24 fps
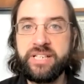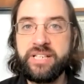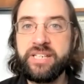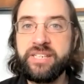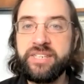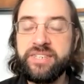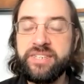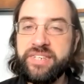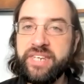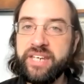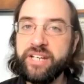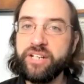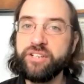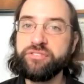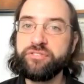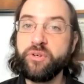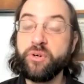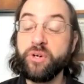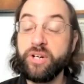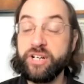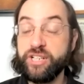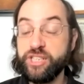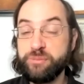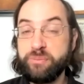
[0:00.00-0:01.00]

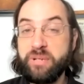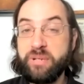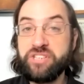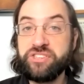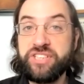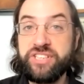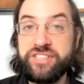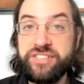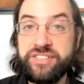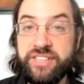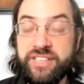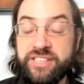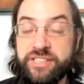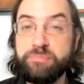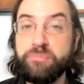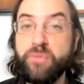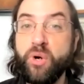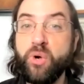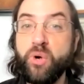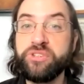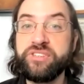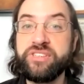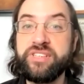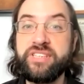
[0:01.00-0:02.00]
Therefore, especially since
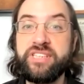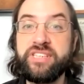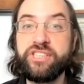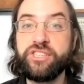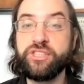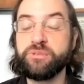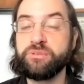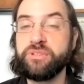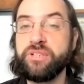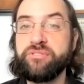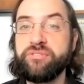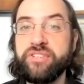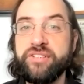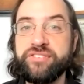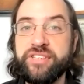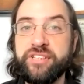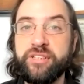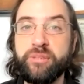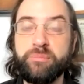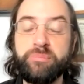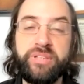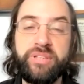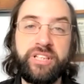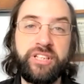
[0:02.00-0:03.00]
most of these derivatives that
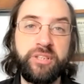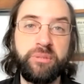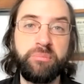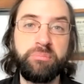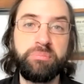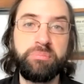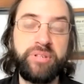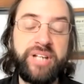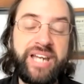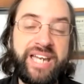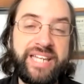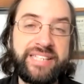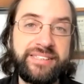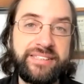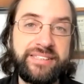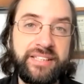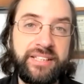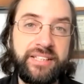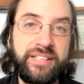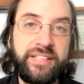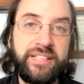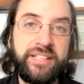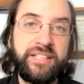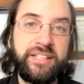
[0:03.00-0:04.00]
are being
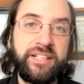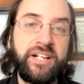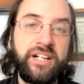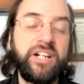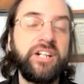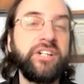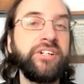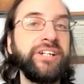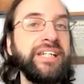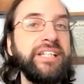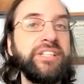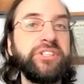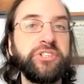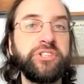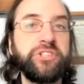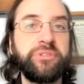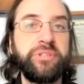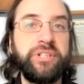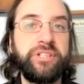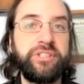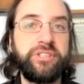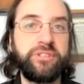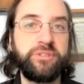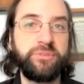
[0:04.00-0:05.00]
compressed are interest
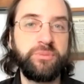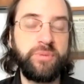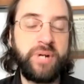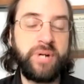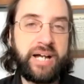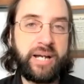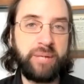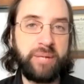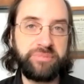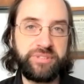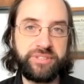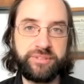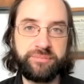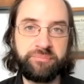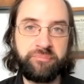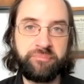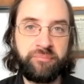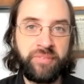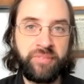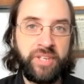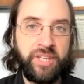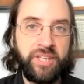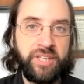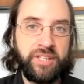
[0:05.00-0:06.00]
rate swaps.
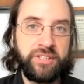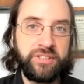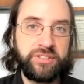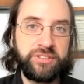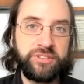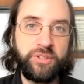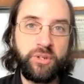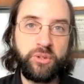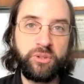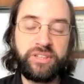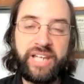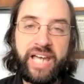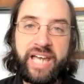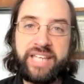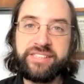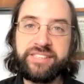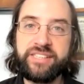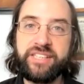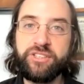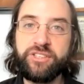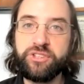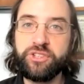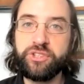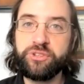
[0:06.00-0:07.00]
So less
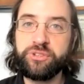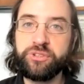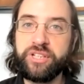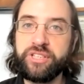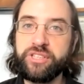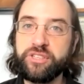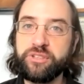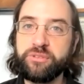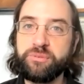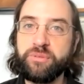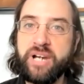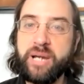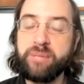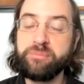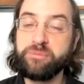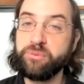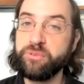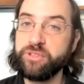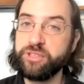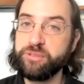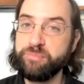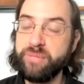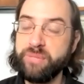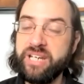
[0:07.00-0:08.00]
interest rate swaps,
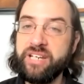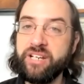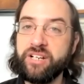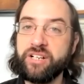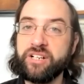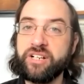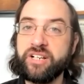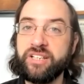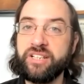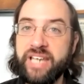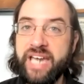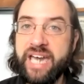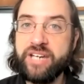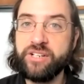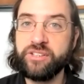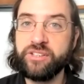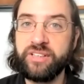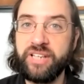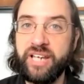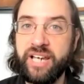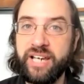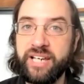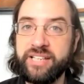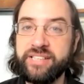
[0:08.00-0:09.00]
which many are
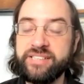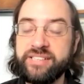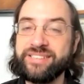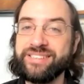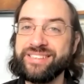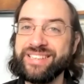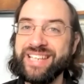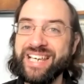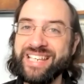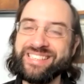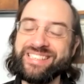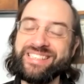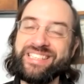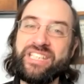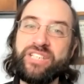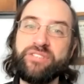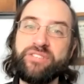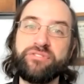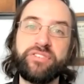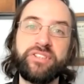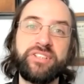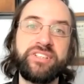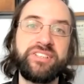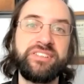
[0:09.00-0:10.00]
collateralized, less
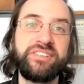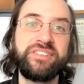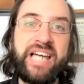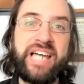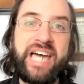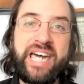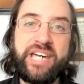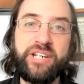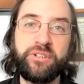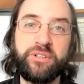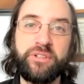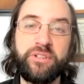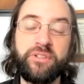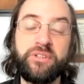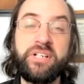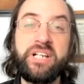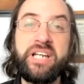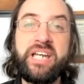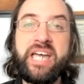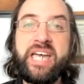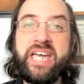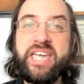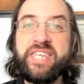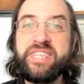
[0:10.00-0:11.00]
need for collateral.
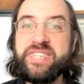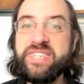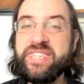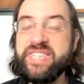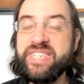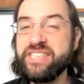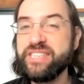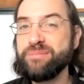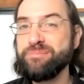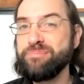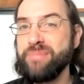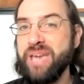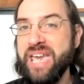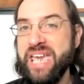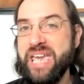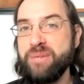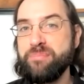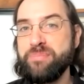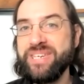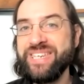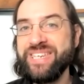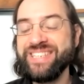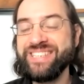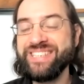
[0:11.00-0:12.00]
This may
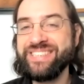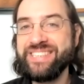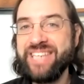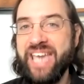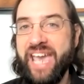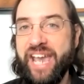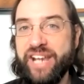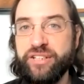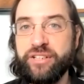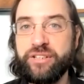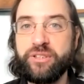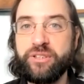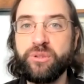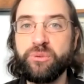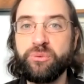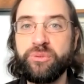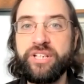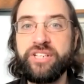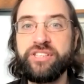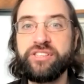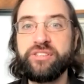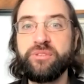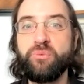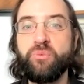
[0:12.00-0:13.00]
be a technical
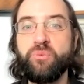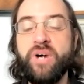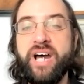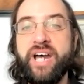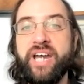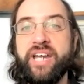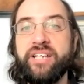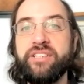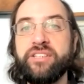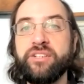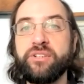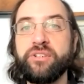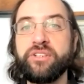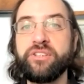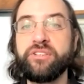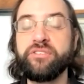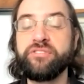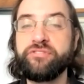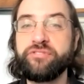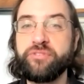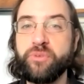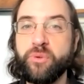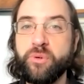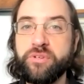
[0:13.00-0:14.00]
reason why during the
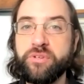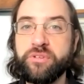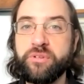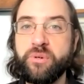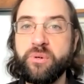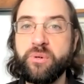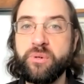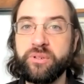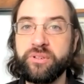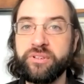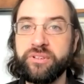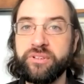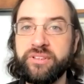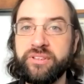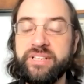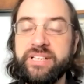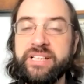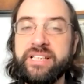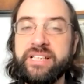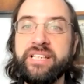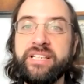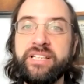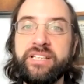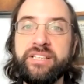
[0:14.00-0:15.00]
fourth quarter,
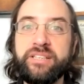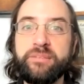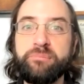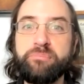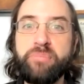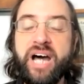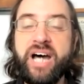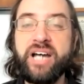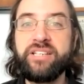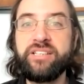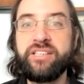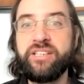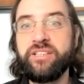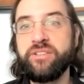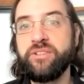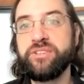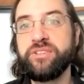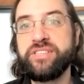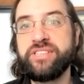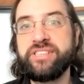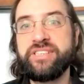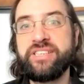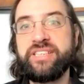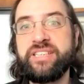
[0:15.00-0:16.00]
bond
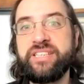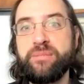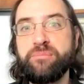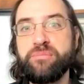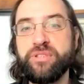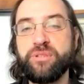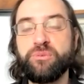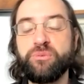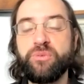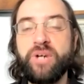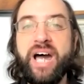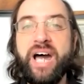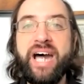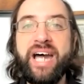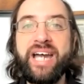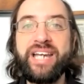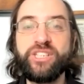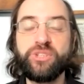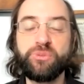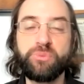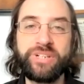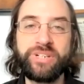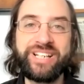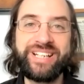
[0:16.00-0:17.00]
yields seem to
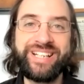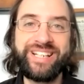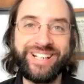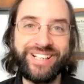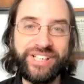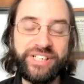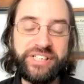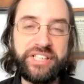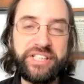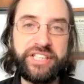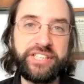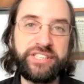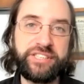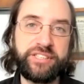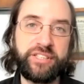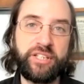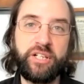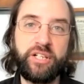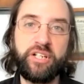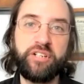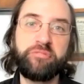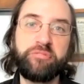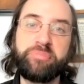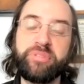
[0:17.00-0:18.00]
rise regardless
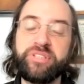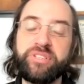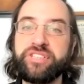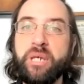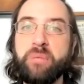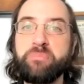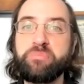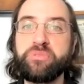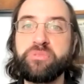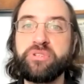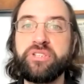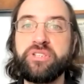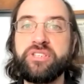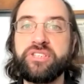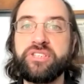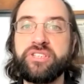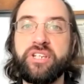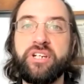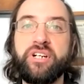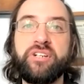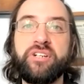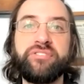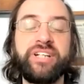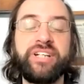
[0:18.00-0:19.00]
of perceptions
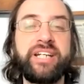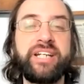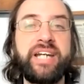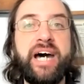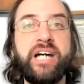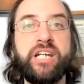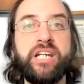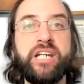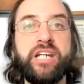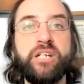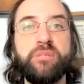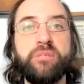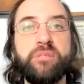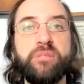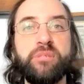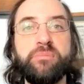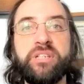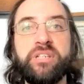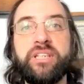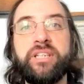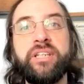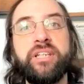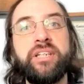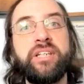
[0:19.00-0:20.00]
of economy
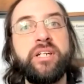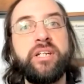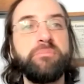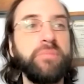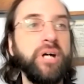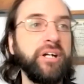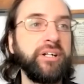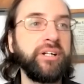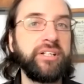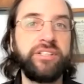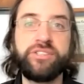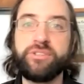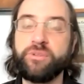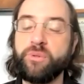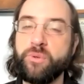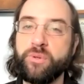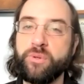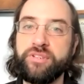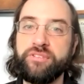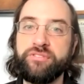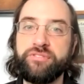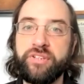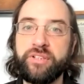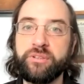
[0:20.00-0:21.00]
markets or the
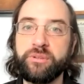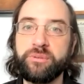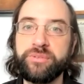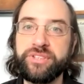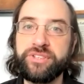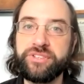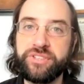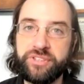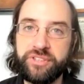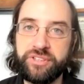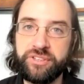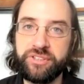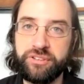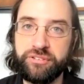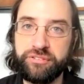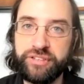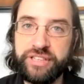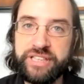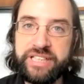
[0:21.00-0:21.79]
Federal Reserve.